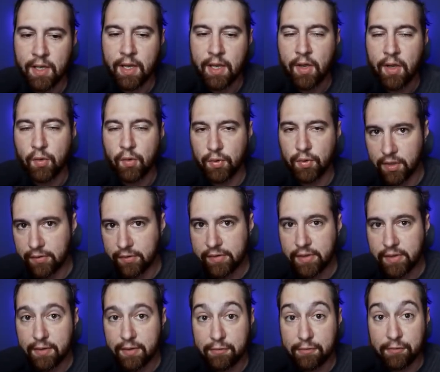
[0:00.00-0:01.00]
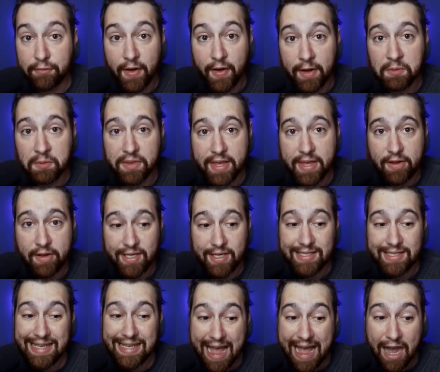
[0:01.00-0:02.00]
really, really fun without a
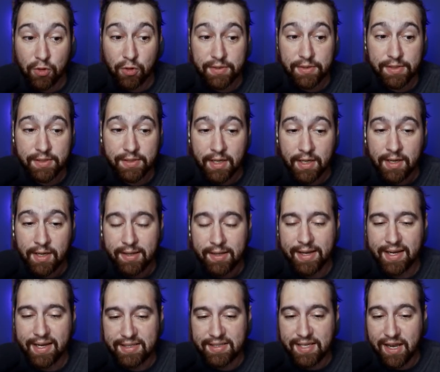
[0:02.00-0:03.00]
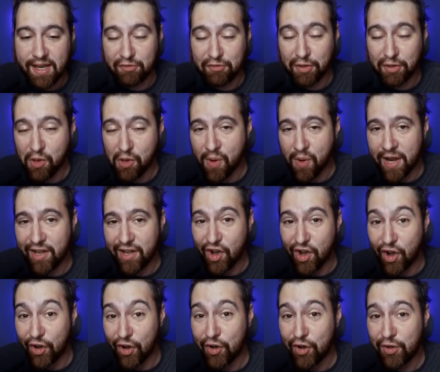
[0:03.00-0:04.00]
doubt. Like I said, I really wanted
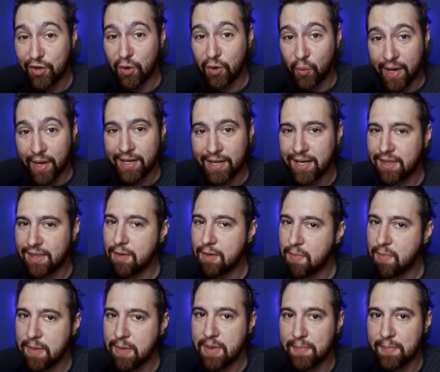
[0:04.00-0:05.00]
Ho-Oh to win. I think maybe I may